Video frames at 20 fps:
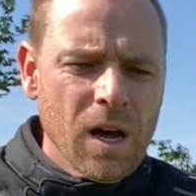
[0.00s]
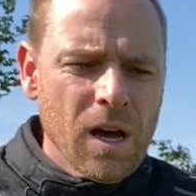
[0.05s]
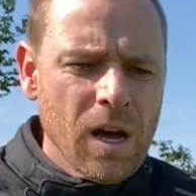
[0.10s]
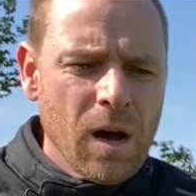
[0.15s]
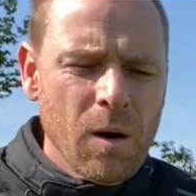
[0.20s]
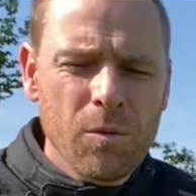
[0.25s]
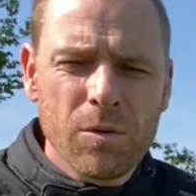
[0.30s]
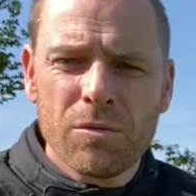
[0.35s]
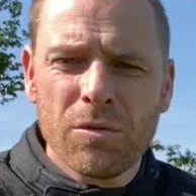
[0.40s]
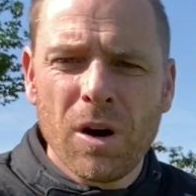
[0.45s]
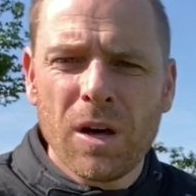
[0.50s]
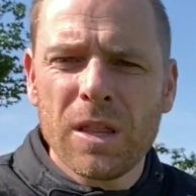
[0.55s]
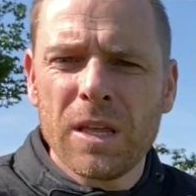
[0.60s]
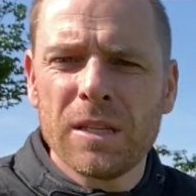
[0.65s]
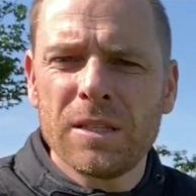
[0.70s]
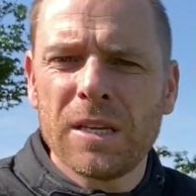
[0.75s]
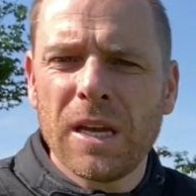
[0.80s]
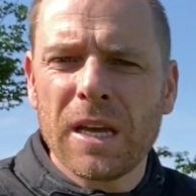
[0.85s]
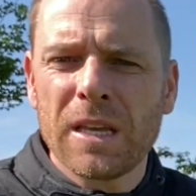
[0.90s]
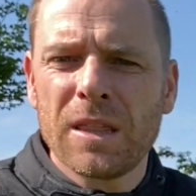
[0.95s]
I would rather
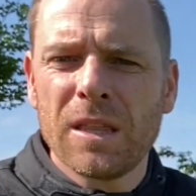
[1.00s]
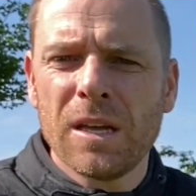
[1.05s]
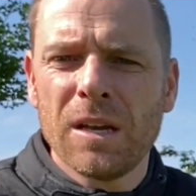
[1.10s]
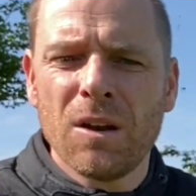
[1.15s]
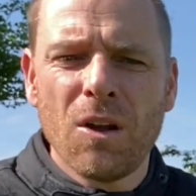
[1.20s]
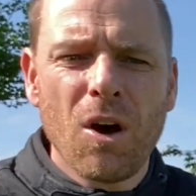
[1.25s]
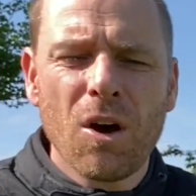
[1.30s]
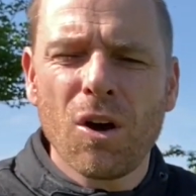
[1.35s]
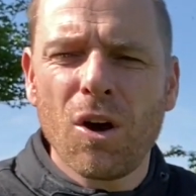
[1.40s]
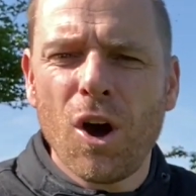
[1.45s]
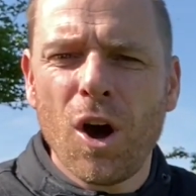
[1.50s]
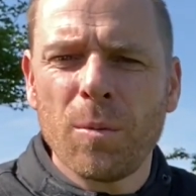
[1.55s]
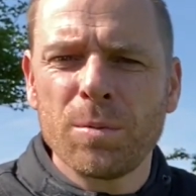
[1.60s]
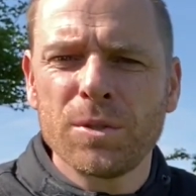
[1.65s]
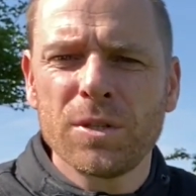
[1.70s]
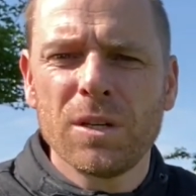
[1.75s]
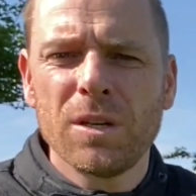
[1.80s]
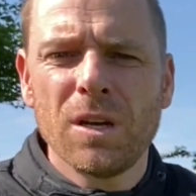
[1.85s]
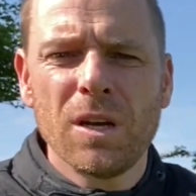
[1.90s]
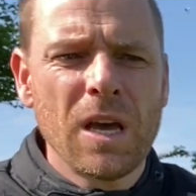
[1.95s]
take the longer
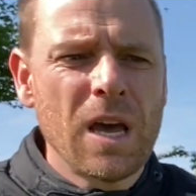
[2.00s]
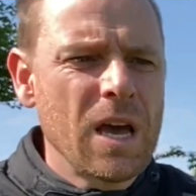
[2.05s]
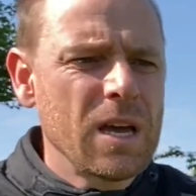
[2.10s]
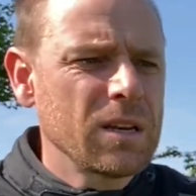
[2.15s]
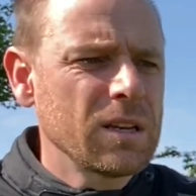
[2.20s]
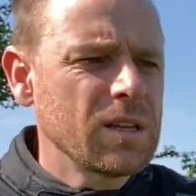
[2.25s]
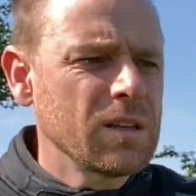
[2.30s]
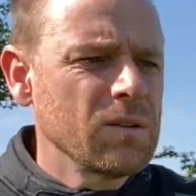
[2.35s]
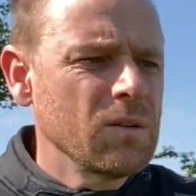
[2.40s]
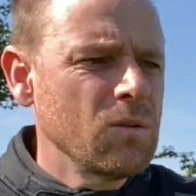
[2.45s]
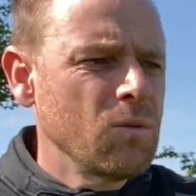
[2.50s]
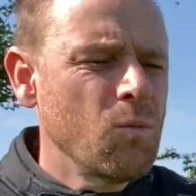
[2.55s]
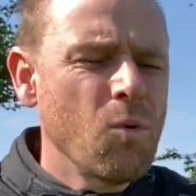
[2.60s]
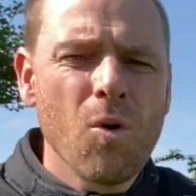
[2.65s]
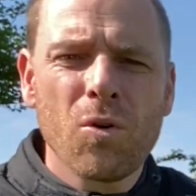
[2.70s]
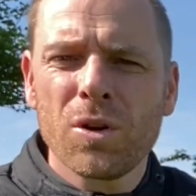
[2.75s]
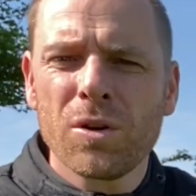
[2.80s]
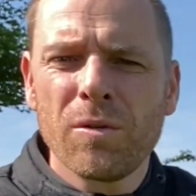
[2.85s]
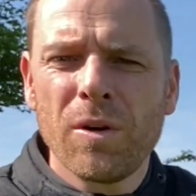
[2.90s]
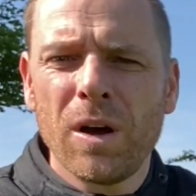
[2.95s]
option and
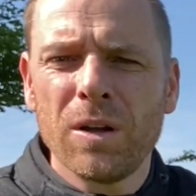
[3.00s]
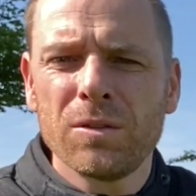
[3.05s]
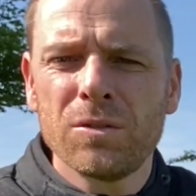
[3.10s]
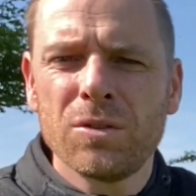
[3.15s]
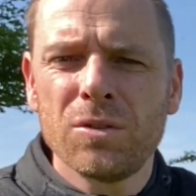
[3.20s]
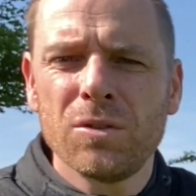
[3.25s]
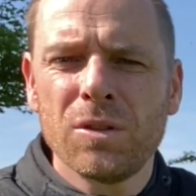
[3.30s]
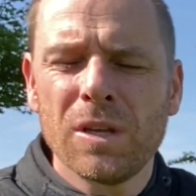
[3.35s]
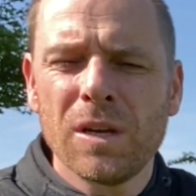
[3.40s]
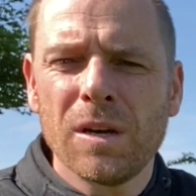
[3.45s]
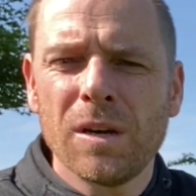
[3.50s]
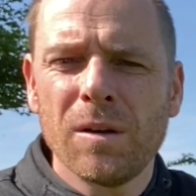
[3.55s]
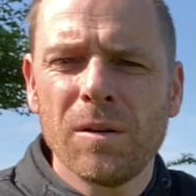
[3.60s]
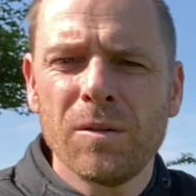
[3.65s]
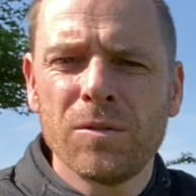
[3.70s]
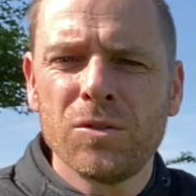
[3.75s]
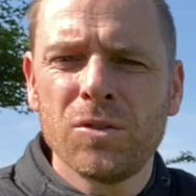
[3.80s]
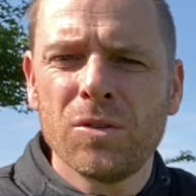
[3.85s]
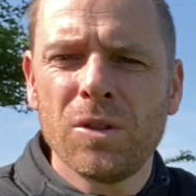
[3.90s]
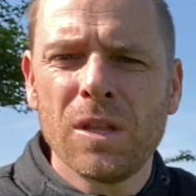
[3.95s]
walk around to
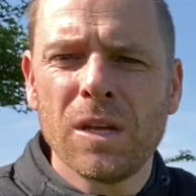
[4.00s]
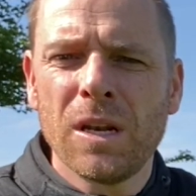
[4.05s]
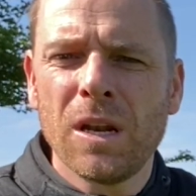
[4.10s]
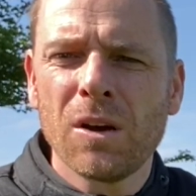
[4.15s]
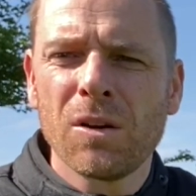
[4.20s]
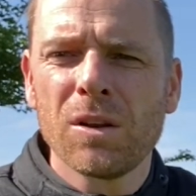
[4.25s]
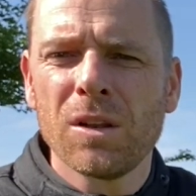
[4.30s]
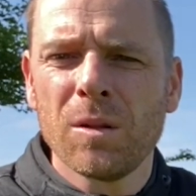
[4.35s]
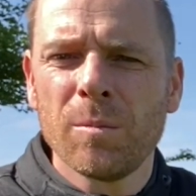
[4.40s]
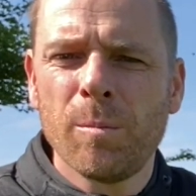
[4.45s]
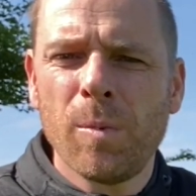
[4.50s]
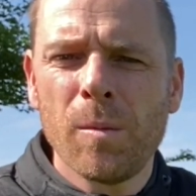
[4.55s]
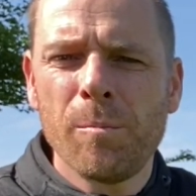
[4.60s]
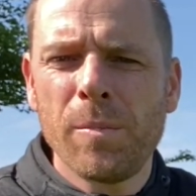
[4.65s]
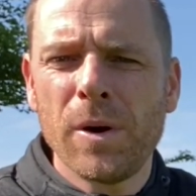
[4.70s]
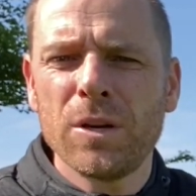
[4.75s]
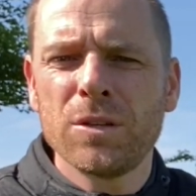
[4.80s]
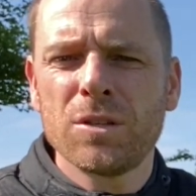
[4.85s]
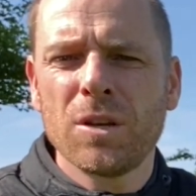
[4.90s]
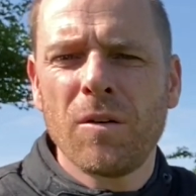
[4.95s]
the local
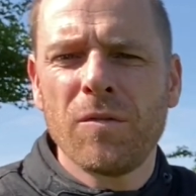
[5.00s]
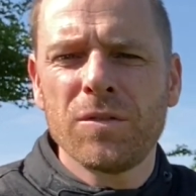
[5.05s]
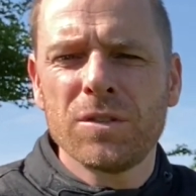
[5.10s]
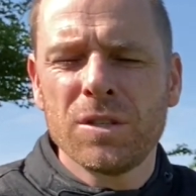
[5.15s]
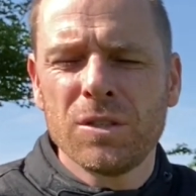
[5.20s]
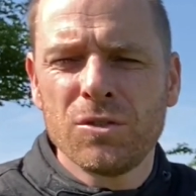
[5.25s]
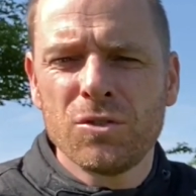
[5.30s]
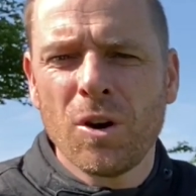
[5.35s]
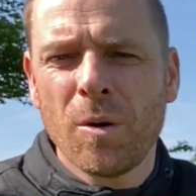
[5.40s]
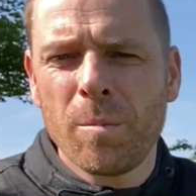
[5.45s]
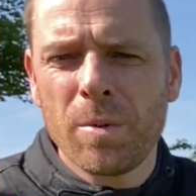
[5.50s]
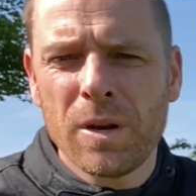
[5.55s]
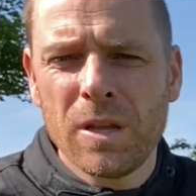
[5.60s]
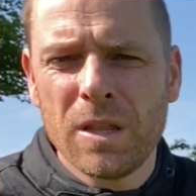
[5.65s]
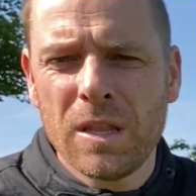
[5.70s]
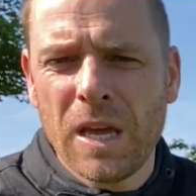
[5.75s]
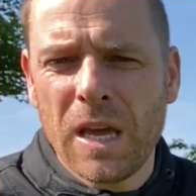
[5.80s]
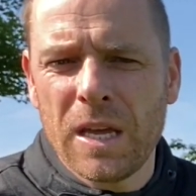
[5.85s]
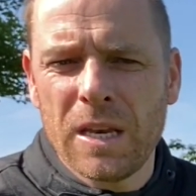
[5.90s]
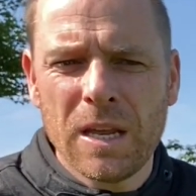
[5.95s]
post office and drop it in
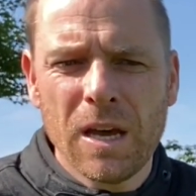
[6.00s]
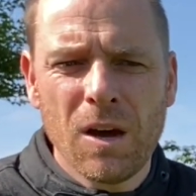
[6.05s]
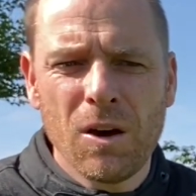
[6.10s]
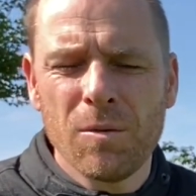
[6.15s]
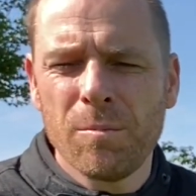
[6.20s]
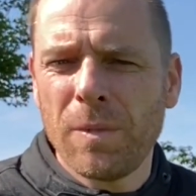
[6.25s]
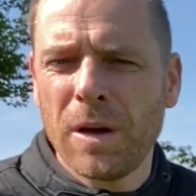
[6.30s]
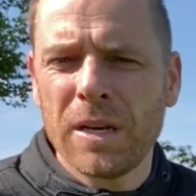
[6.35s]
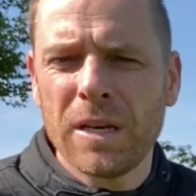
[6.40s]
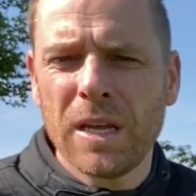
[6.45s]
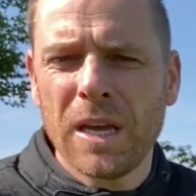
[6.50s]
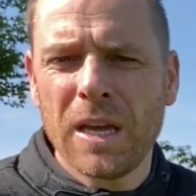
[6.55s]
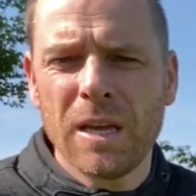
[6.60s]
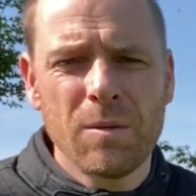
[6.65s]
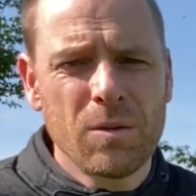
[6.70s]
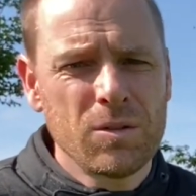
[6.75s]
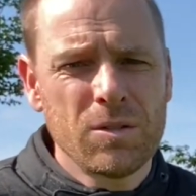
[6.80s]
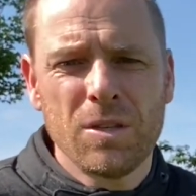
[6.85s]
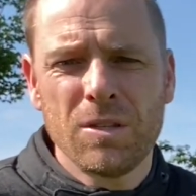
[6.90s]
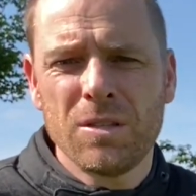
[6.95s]
there now on Monday
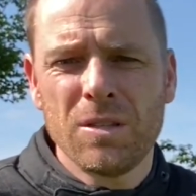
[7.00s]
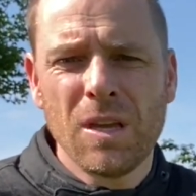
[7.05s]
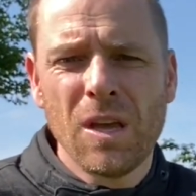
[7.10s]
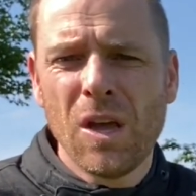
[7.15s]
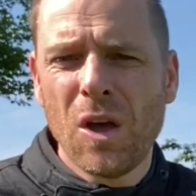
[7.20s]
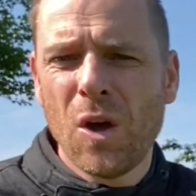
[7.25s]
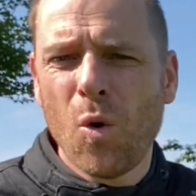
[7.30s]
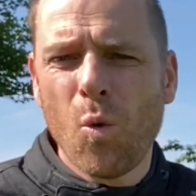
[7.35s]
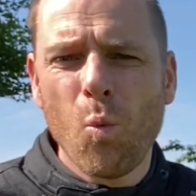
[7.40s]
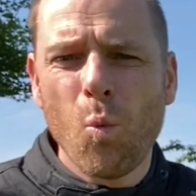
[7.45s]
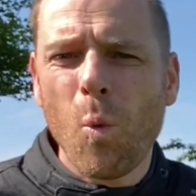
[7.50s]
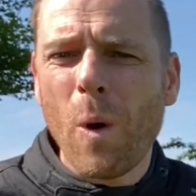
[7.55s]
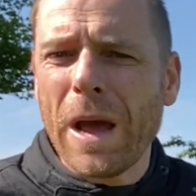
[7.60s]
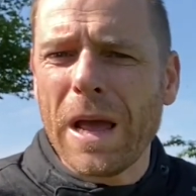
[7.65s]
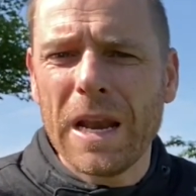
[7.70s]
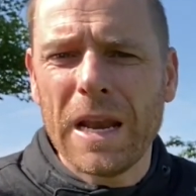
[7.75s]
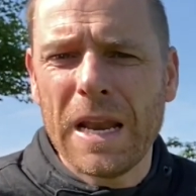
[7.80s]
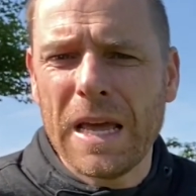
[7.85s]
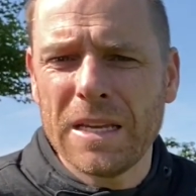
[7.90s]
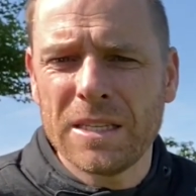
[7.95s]
because it's way
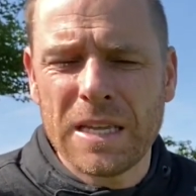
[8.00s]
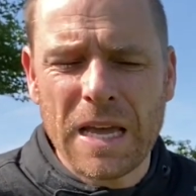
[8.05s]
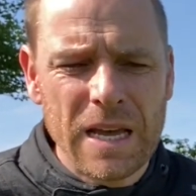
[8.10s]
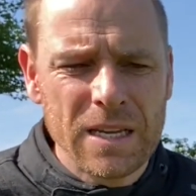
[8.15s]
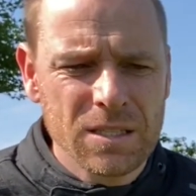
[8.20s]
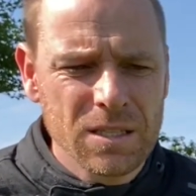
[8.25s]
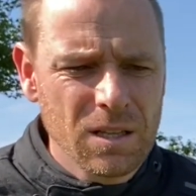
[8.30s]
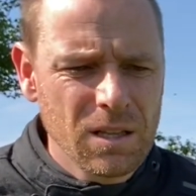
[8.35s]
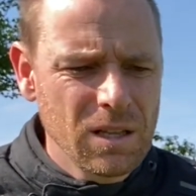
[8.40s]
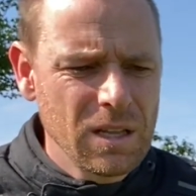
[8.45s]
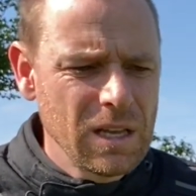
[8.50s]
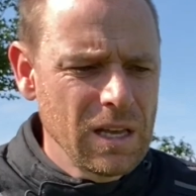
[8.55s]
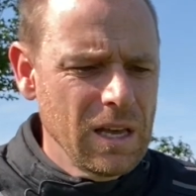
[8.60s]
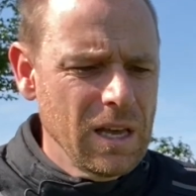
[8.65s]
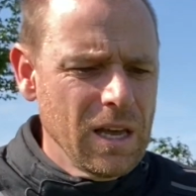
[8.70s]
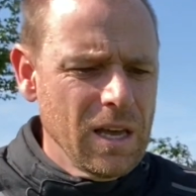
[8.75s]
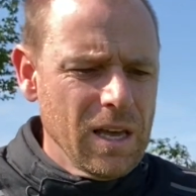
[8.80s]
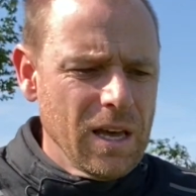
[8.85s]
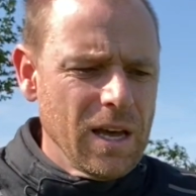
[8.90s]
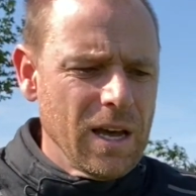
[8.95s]
less hassle.
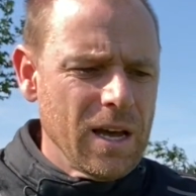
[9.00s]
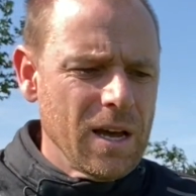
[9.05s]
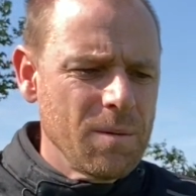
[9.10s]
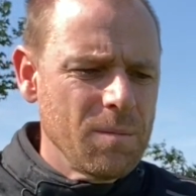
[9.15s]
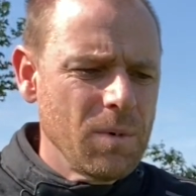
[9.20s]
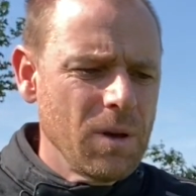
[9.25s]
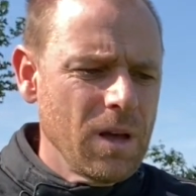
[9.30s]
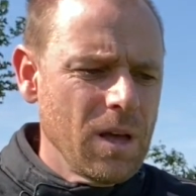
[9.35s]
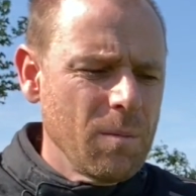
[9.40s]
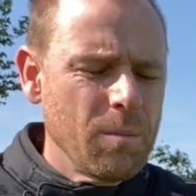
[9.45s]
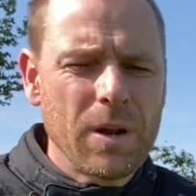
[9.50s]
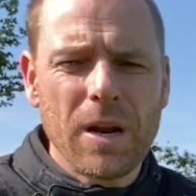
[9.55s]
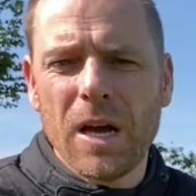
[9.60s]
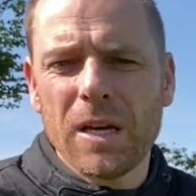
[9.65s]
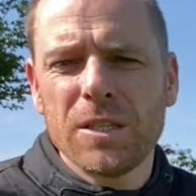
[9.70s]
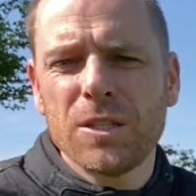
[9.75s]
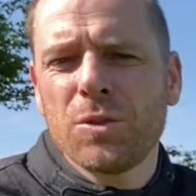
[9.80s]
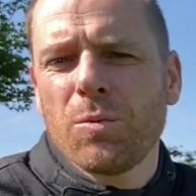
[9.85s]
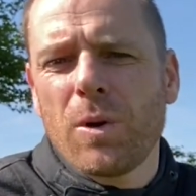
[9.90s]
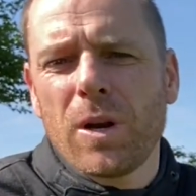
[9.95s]
But I
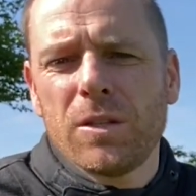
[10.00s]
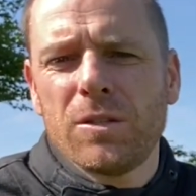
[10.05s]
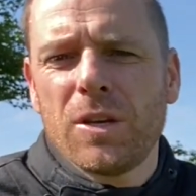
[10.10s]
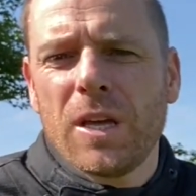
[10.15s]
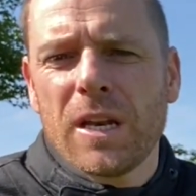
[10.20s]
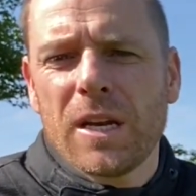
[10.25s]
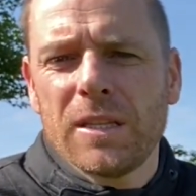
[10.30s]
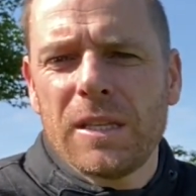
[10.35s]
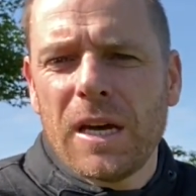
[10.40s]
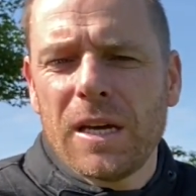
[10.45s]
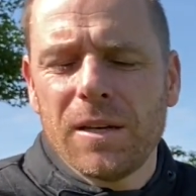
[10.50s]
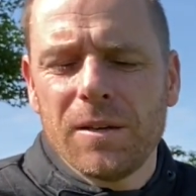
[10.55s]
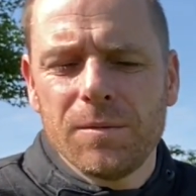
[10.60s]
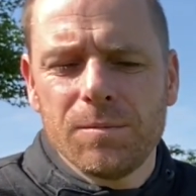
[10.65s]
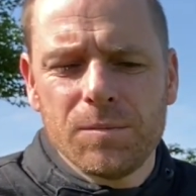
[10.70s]
just wanted to get it done.